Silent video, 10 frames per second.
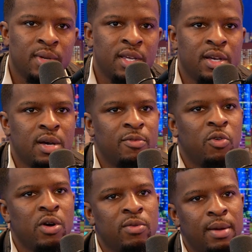And
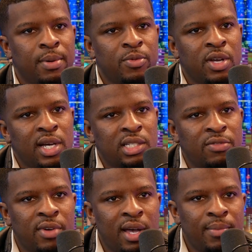before we wrap up, you guys can
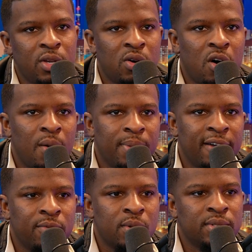find me on all
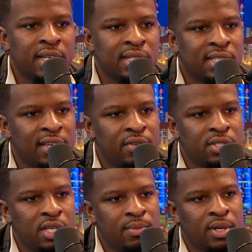platforms at Xavier
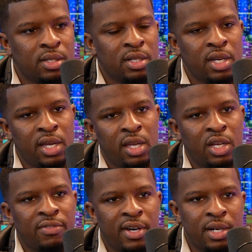C. Miller. And you
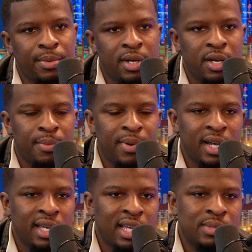can find a
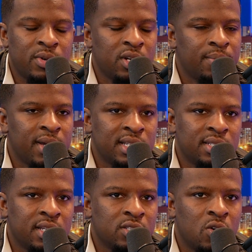podcast, Married Our
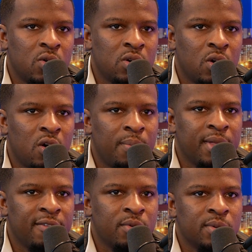Mindsets, on all
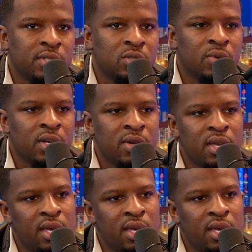platforms as well.